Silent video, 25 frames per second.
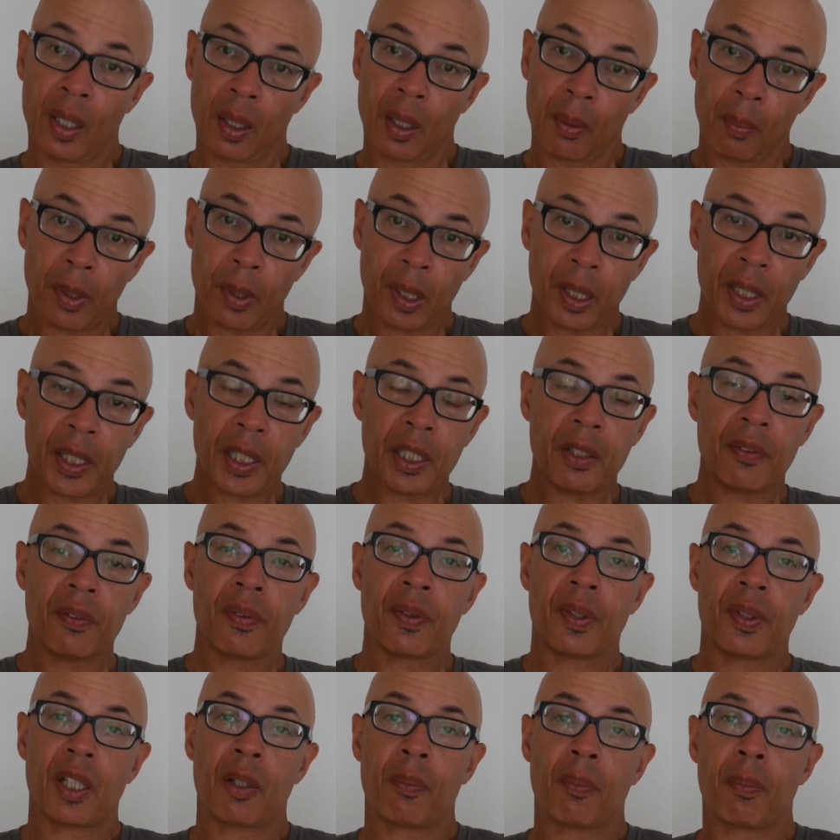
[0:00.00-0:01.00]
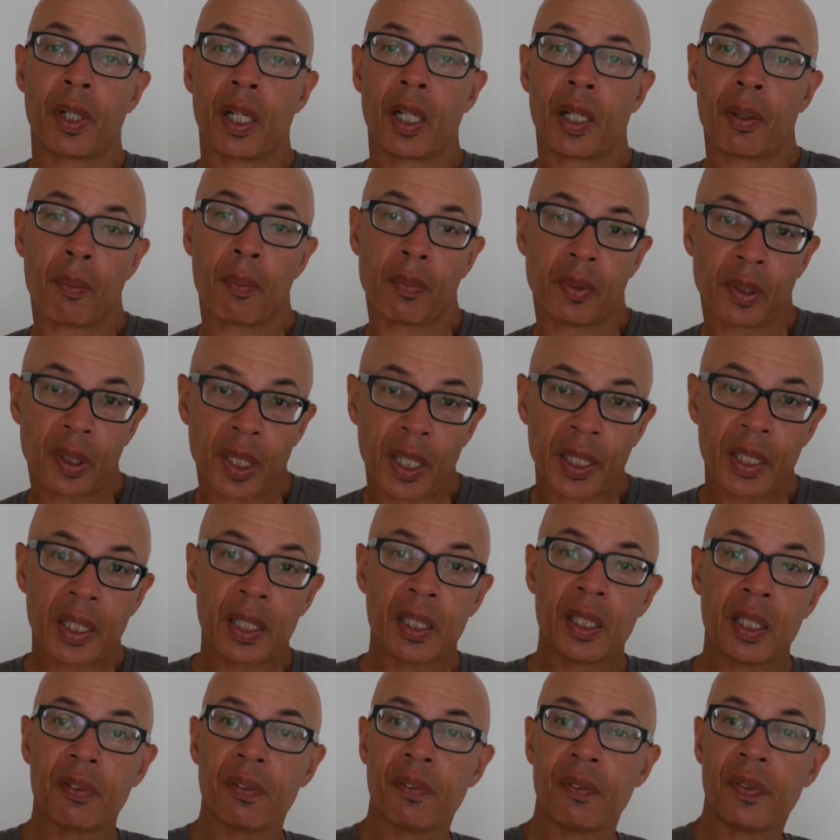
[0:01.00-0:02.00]
believe that by taking
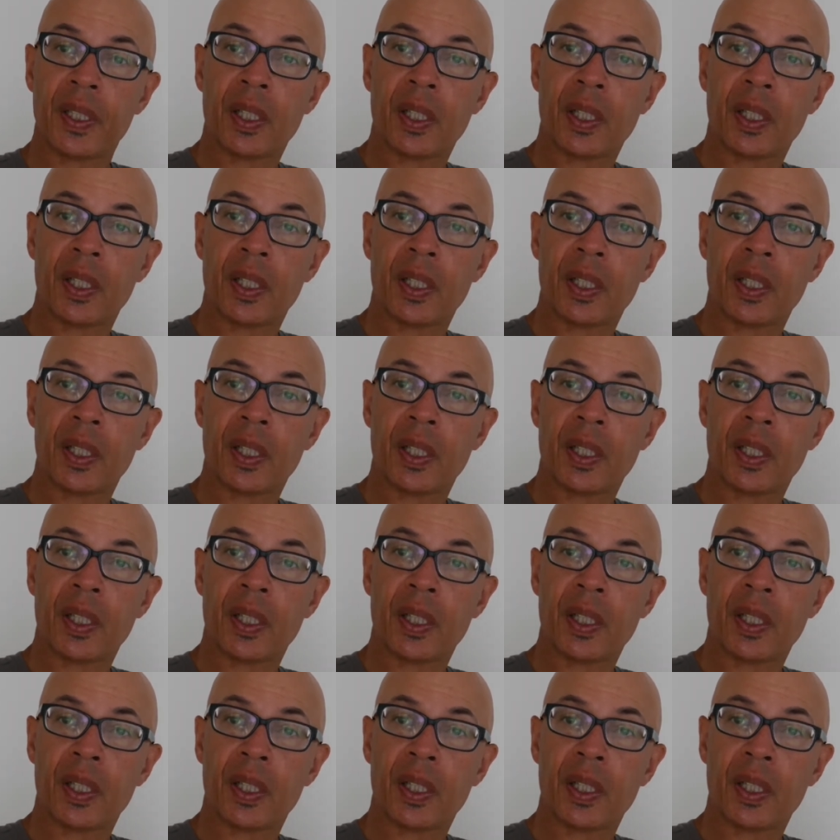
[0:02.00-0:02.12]
the feet